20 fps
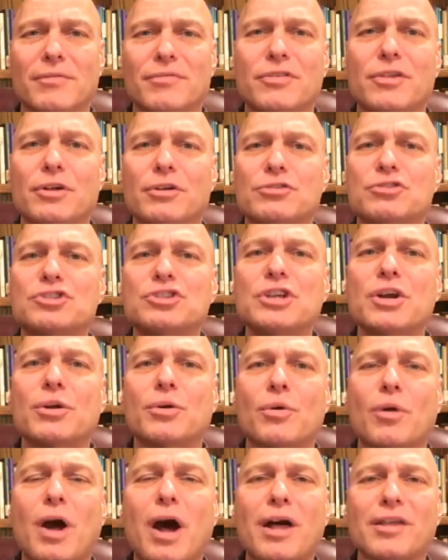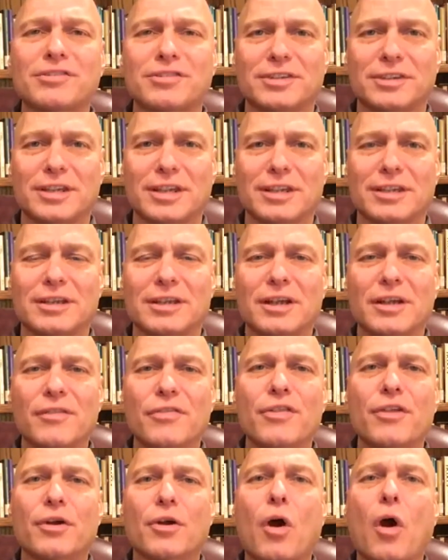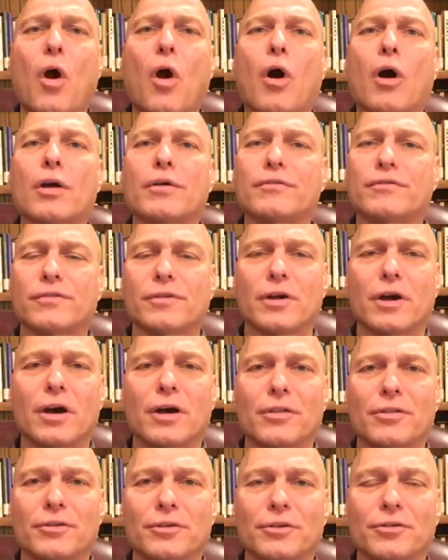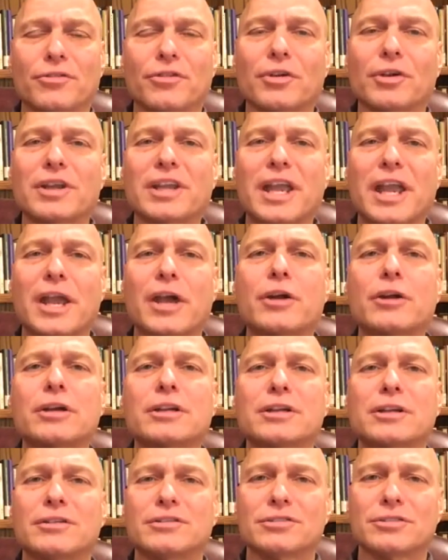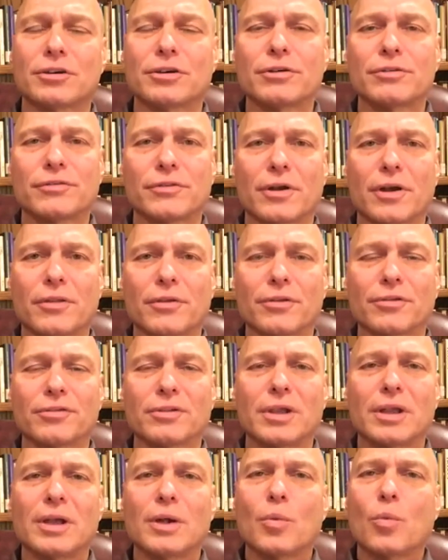their generosity, their heart for others, their care and concern for others.